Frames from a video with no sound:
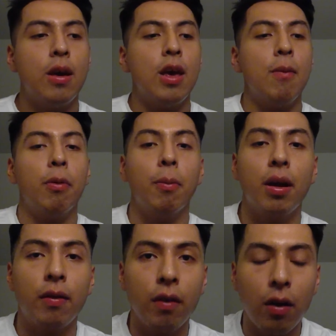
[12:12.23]

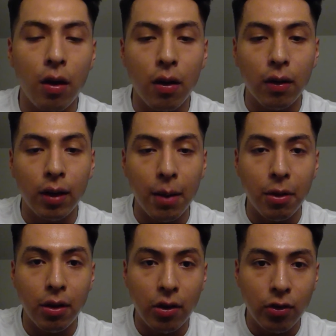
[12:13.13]
implement
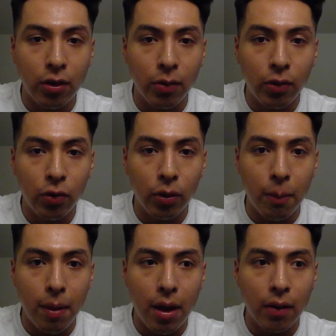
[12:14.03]
climate initiatives to
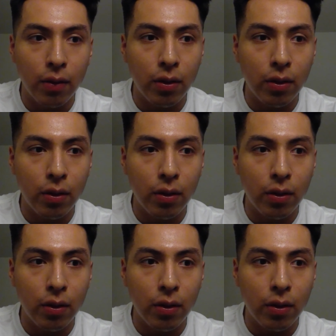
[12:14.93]
combat